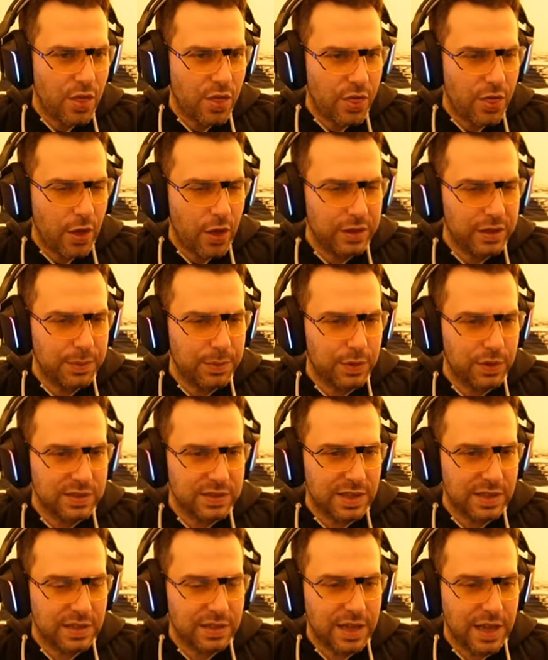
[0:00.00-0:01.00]

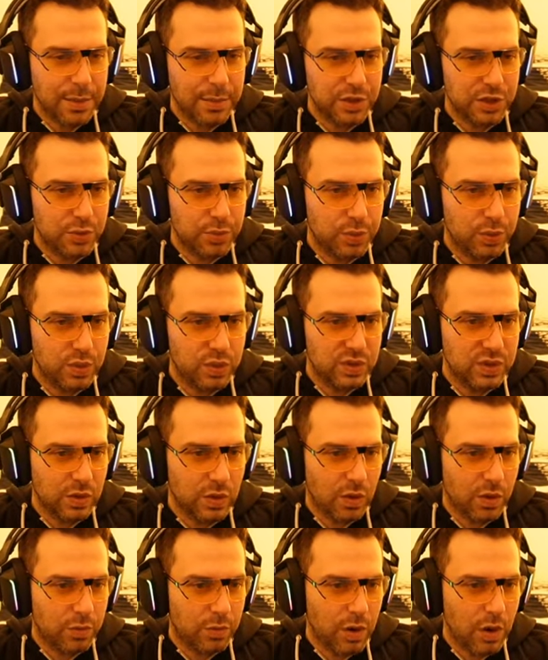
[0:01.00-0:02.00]
30% damage boost
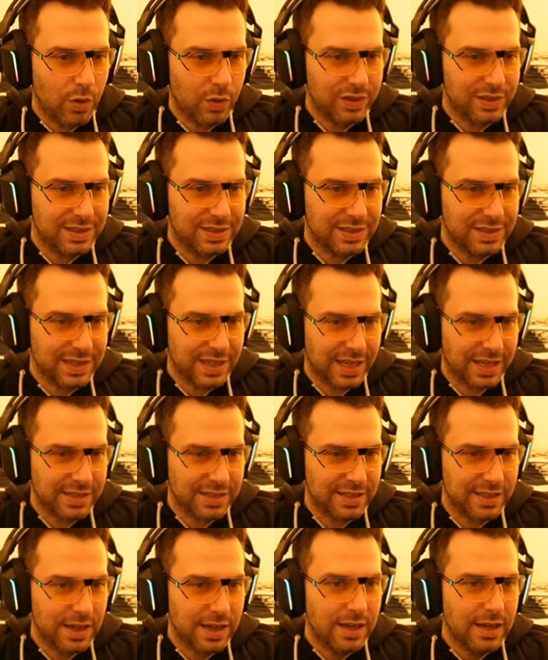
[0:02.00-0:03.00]
on round
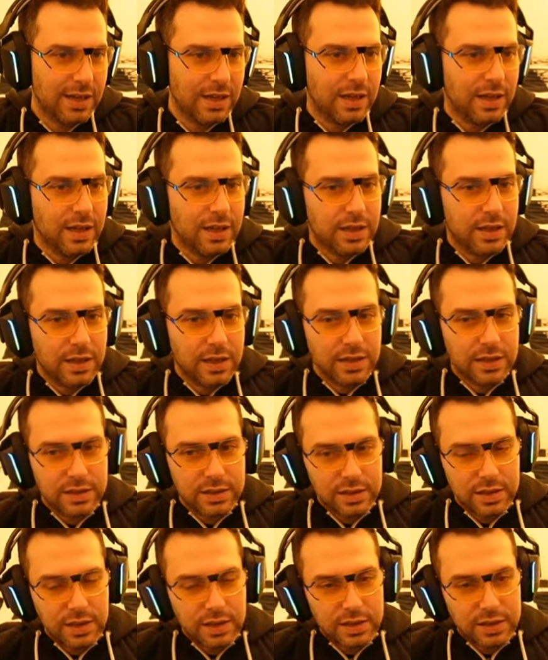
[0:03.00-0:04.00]
6.
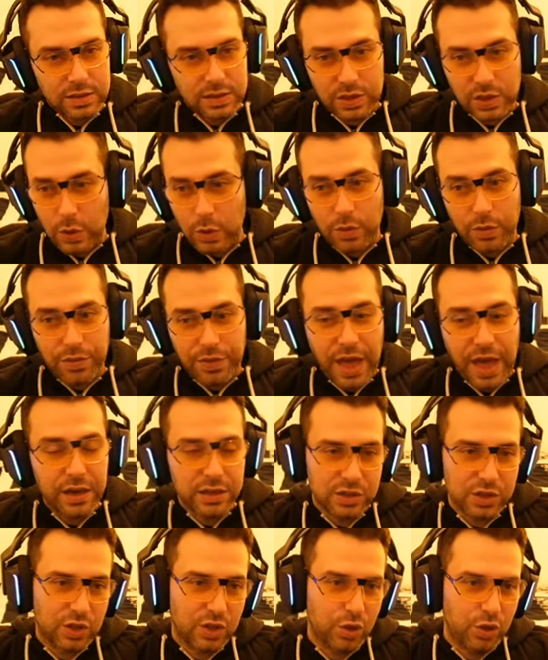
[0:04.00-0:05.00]
So that
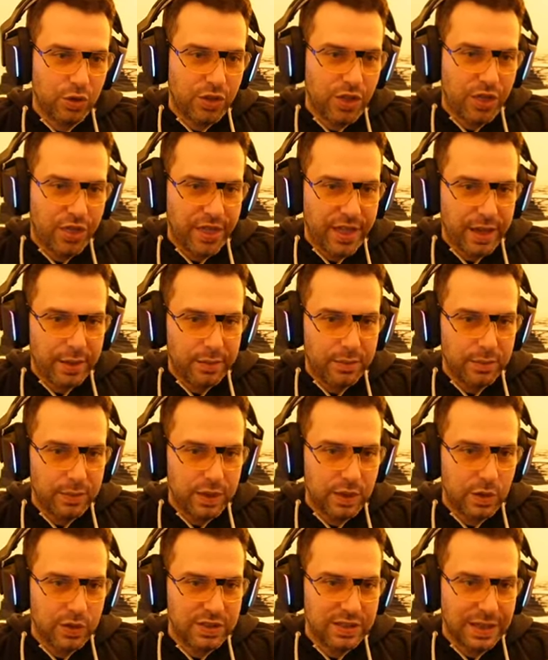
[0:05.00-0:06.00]
is a good thing,
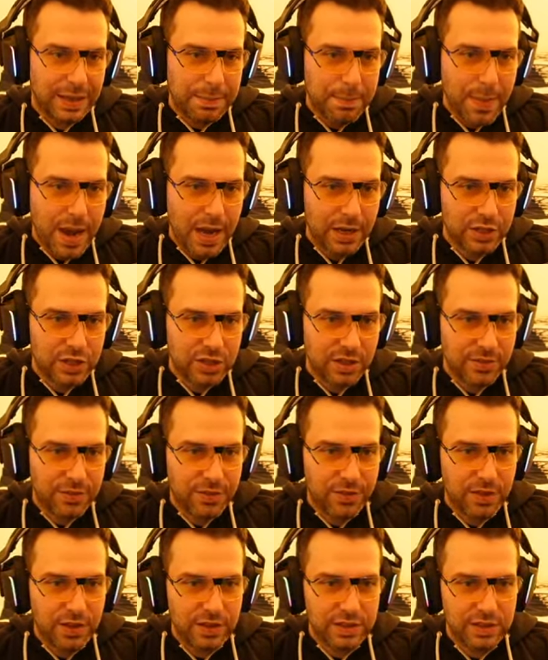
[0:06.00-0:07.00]
because imagine
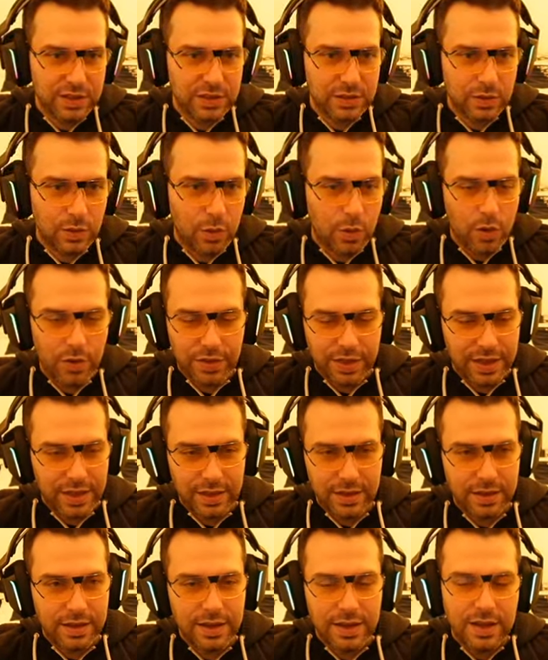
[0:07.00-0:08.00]
if this, or
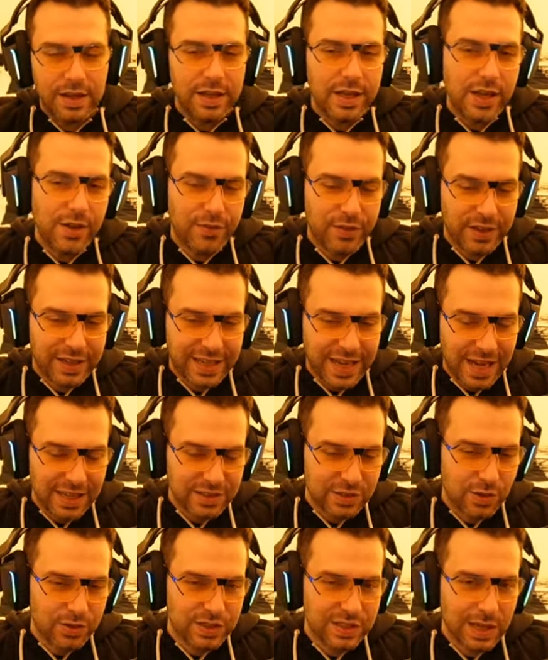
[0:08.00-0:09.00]
if the
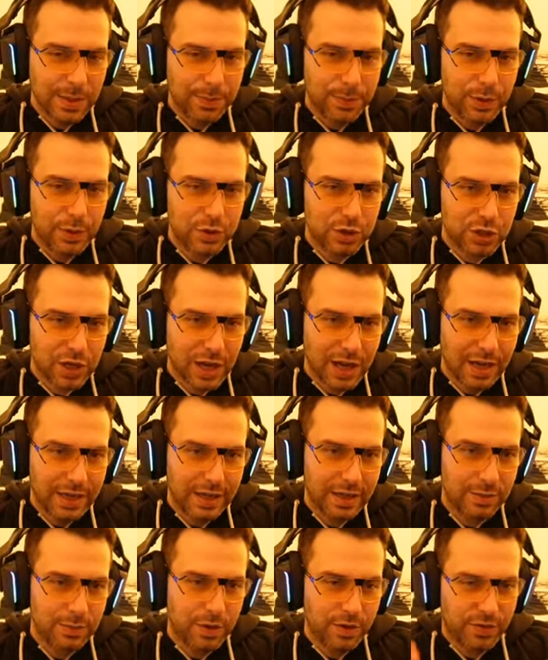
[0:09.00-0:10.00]
Cask of Submerged
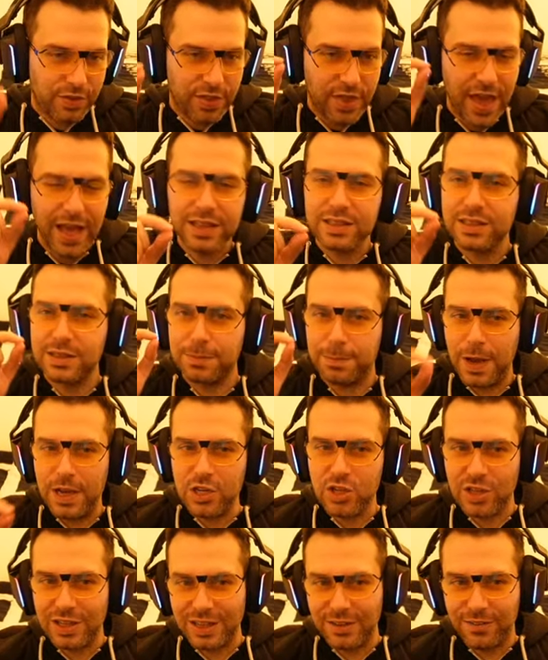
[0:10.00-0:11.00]
Ire with that
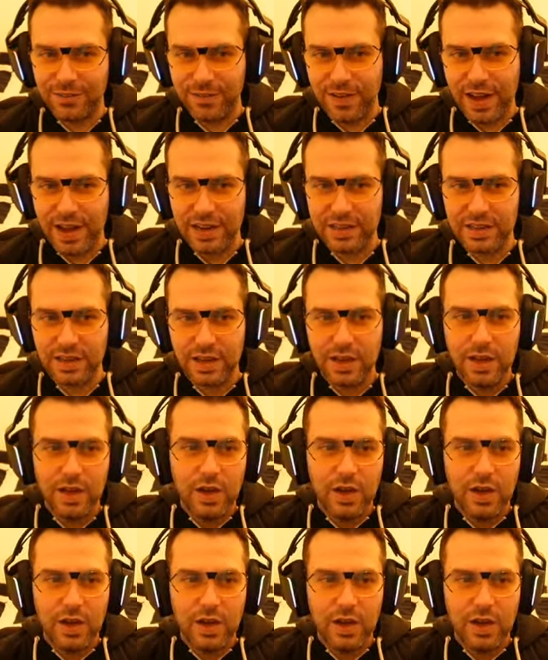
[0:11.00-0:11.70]
special effect